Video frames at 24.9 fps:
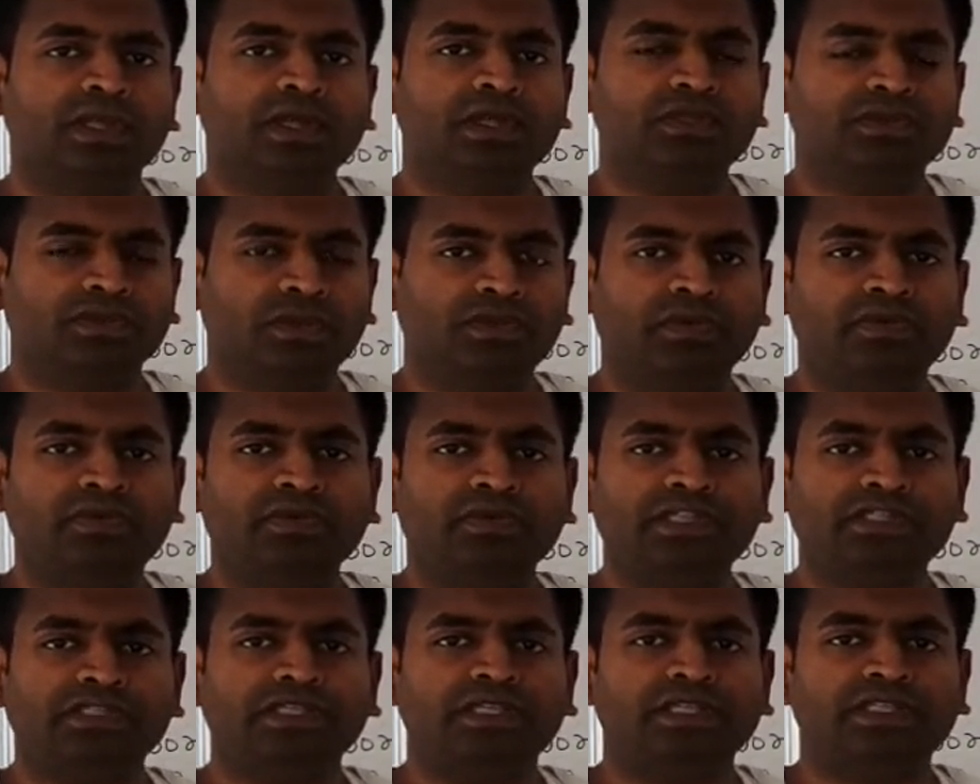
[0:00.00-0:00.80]
So we
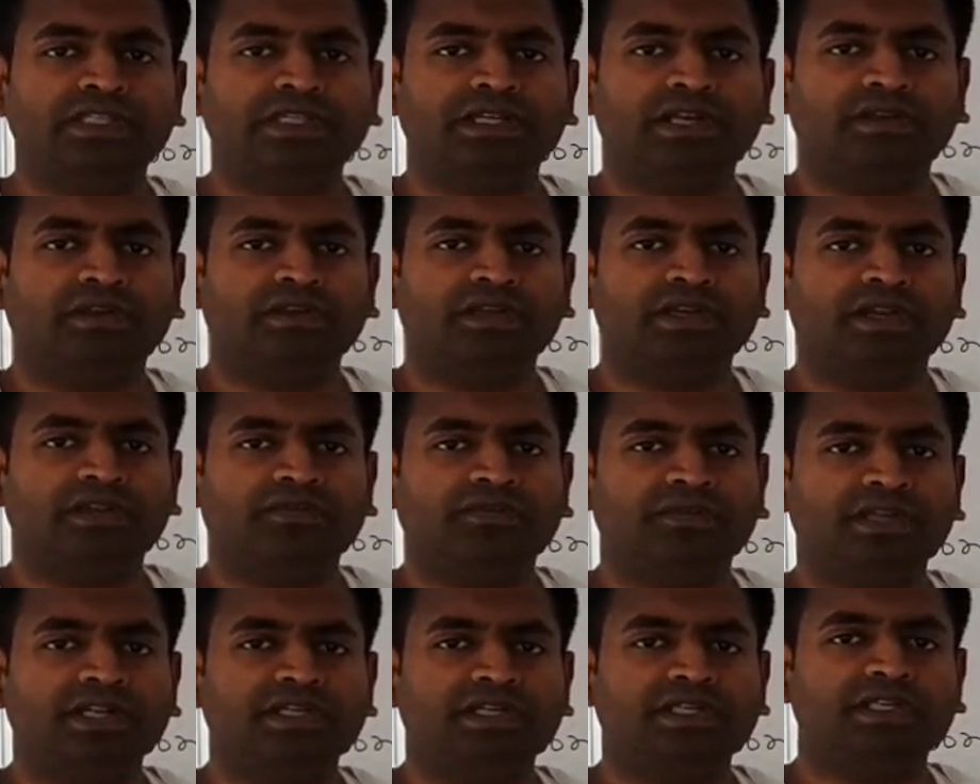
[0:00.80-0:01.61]
will see the
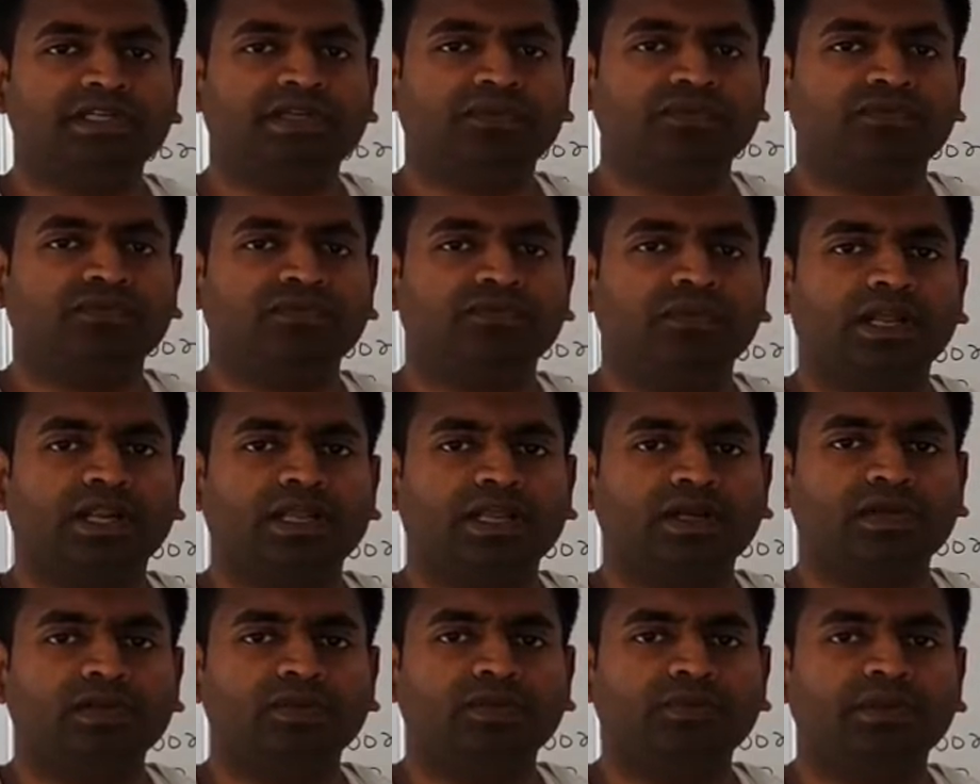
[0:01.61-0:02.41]
definition of
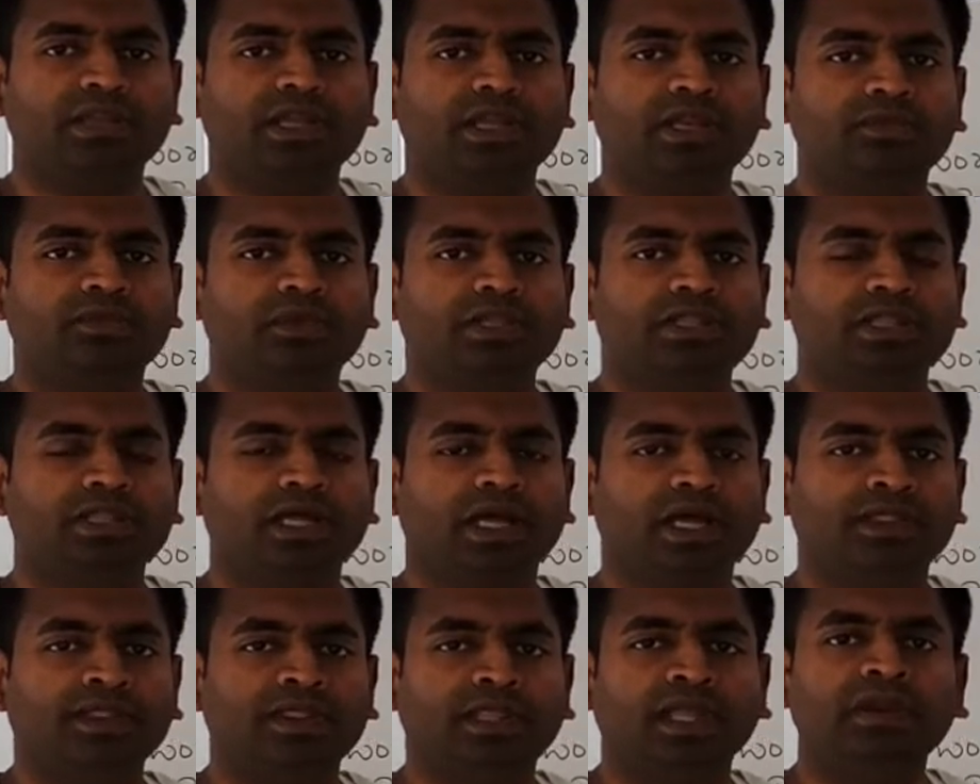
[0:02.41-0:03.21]
work to begin
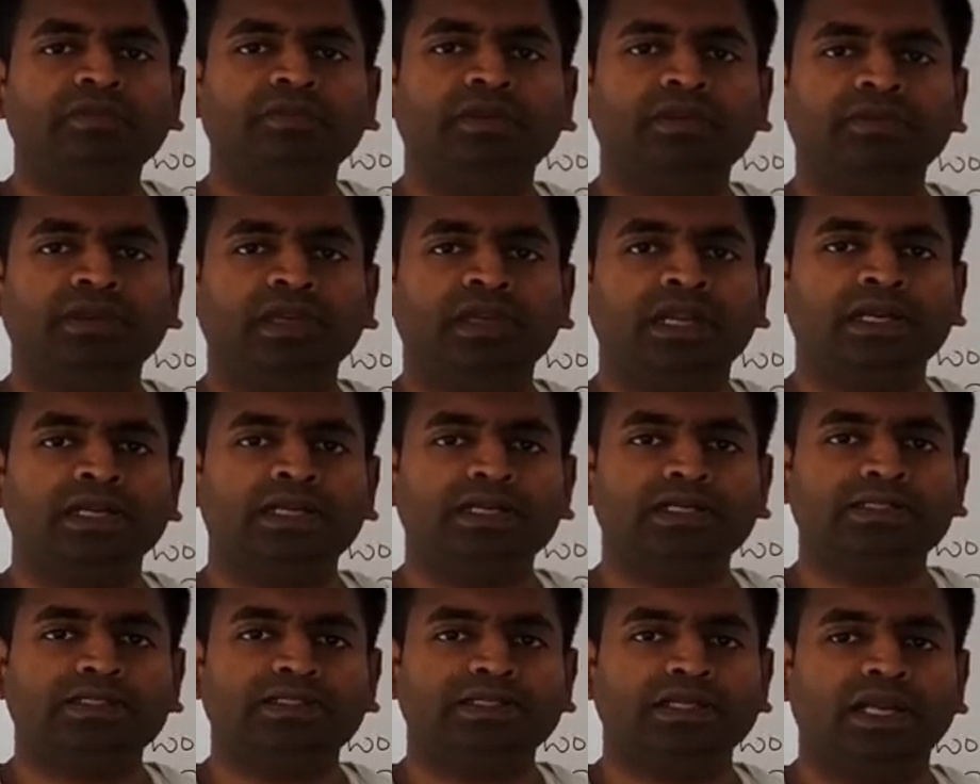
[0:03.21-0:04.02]
with, and then we will
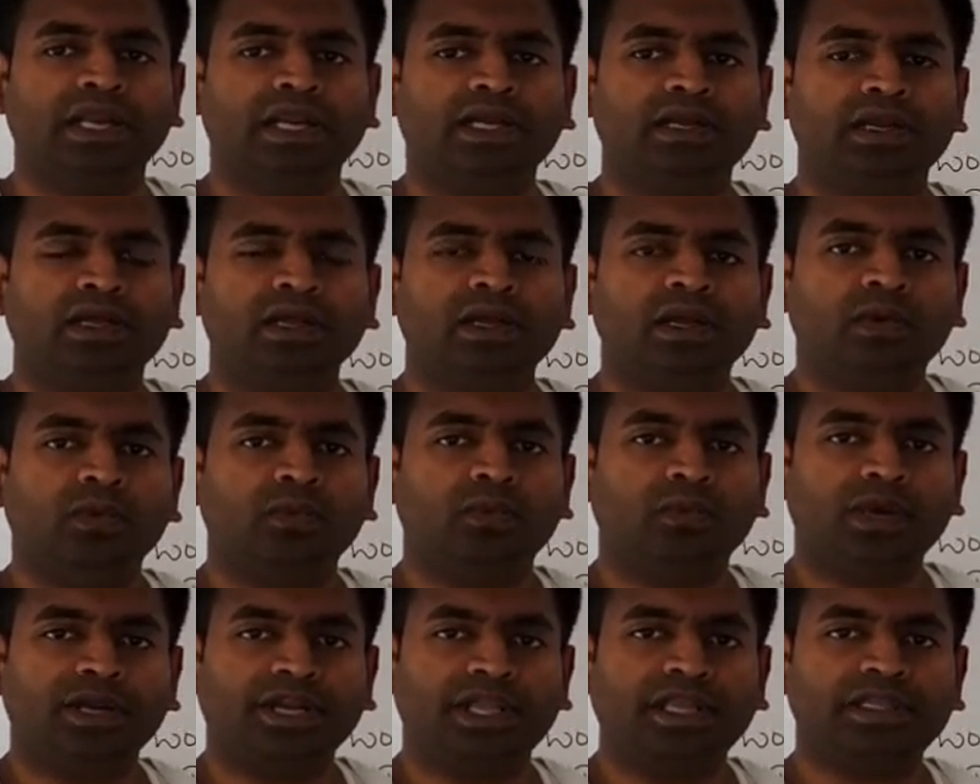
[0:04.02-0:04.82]
understand
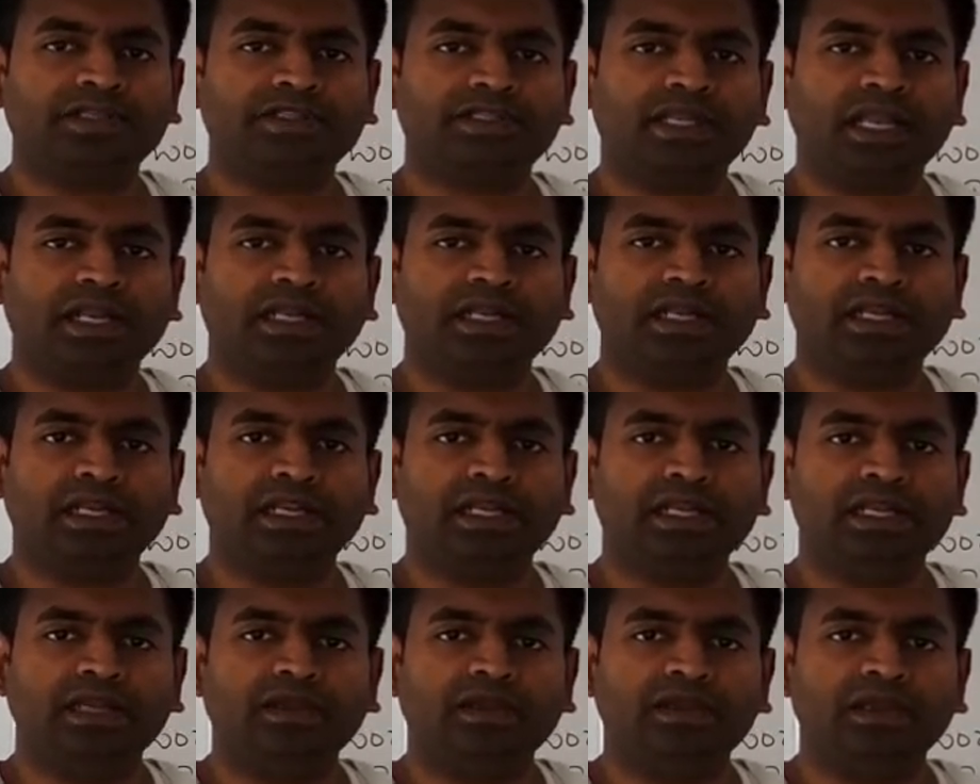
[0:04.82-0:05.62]
what
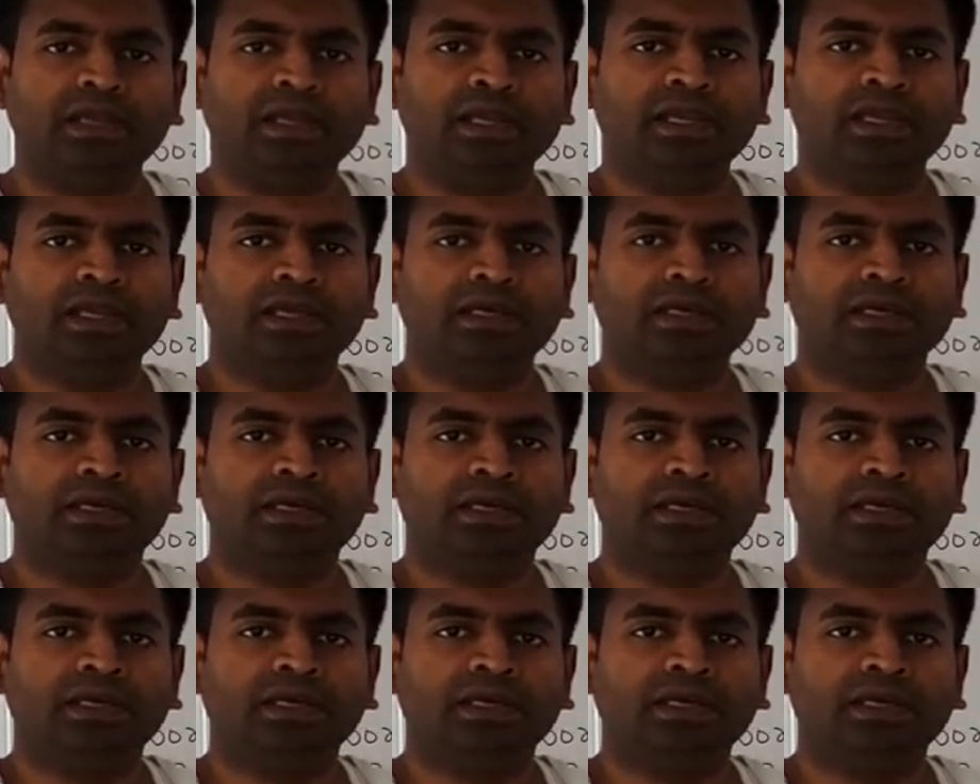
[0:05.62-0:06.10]
exactly